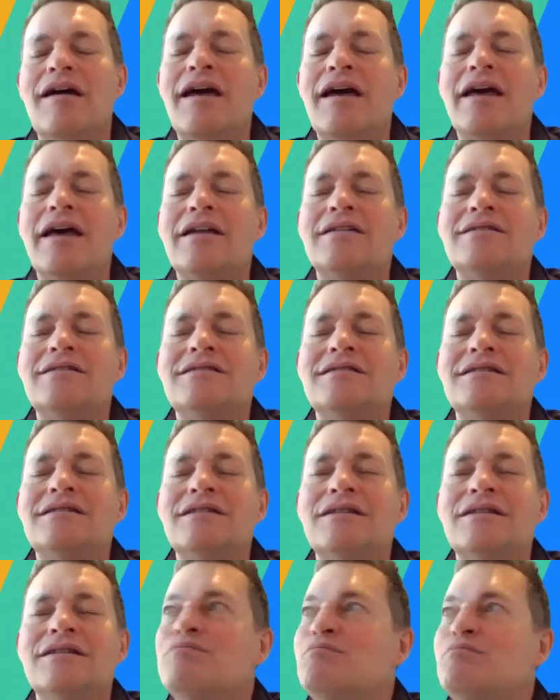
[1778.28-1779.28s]
and
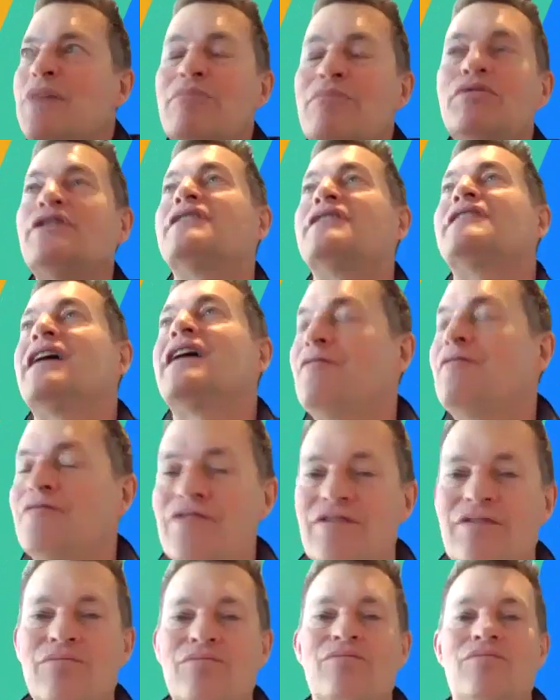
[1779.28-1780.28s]
people had come
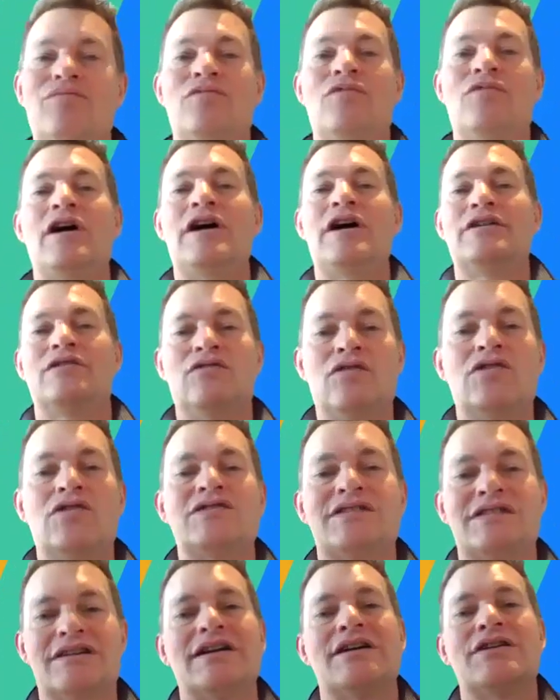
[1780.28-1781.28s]
from right
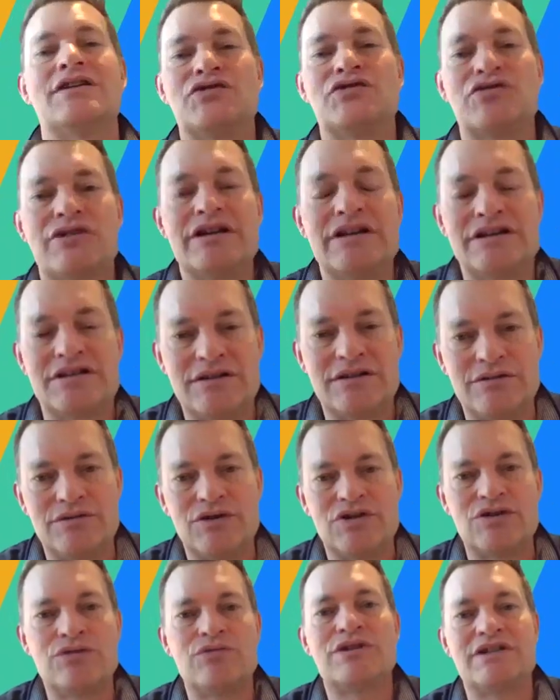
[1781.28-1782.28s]
across the country
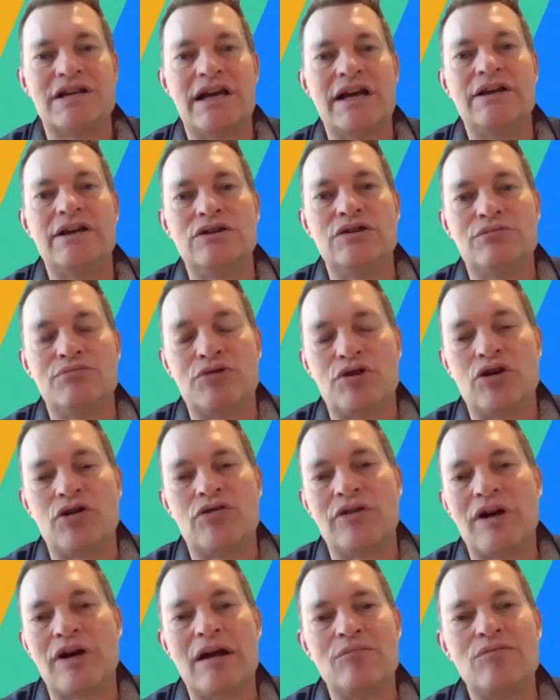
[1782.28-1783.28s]
to attend the
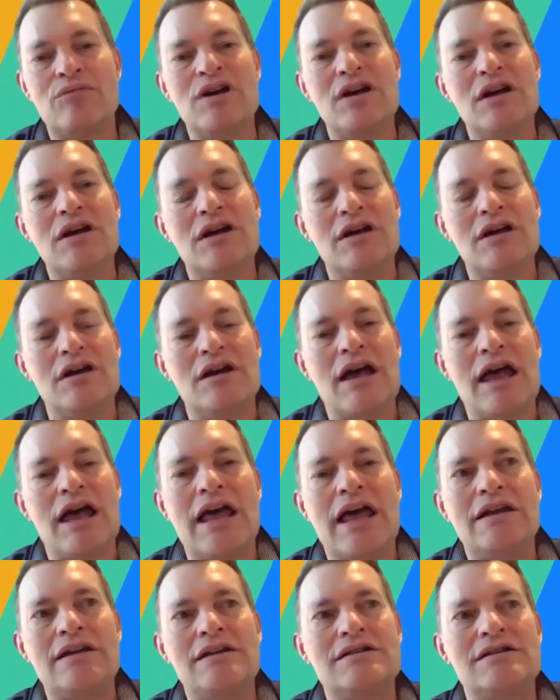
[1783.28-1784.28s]
program.
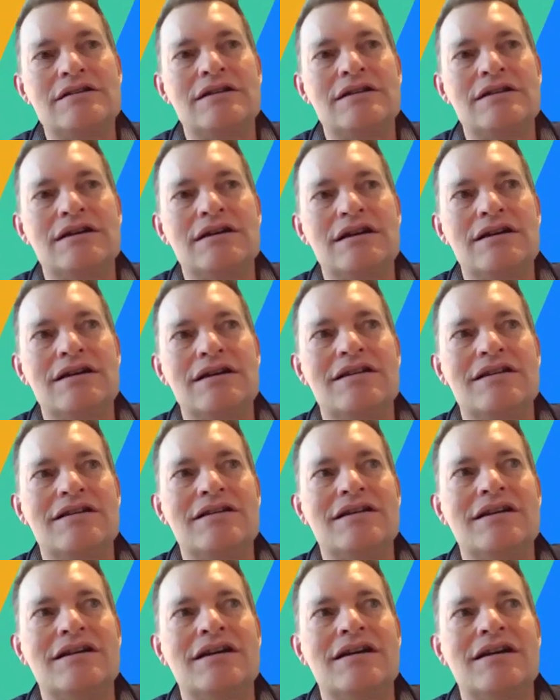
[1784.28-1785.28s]
And
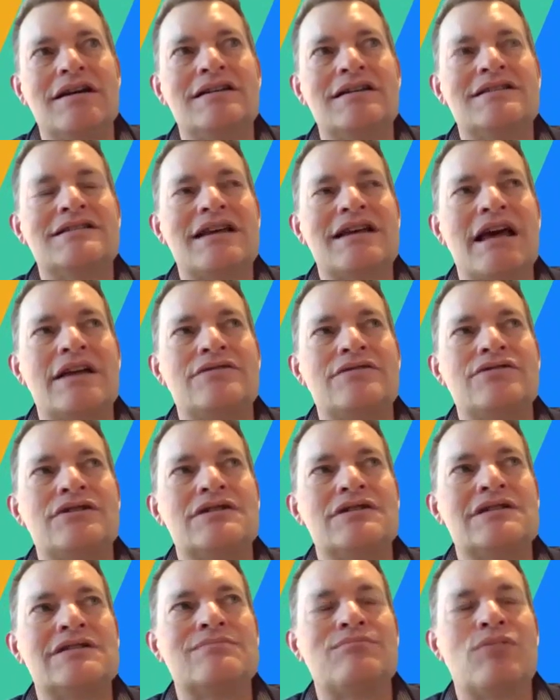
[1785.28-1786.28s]

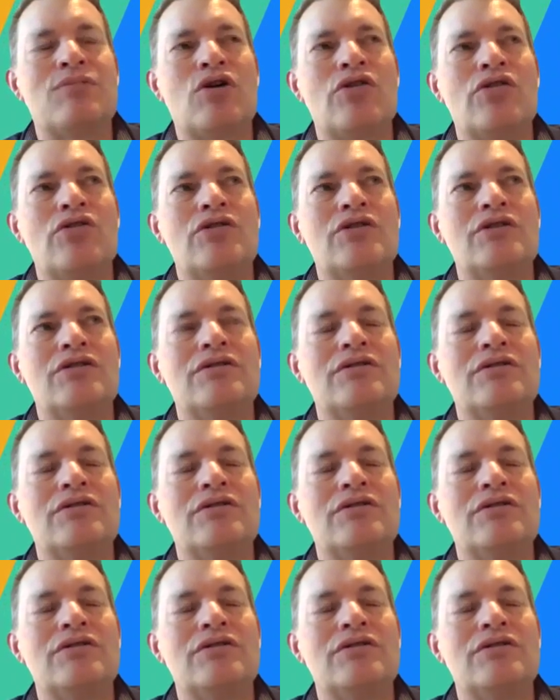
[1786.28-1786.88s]
Cassandra spoke,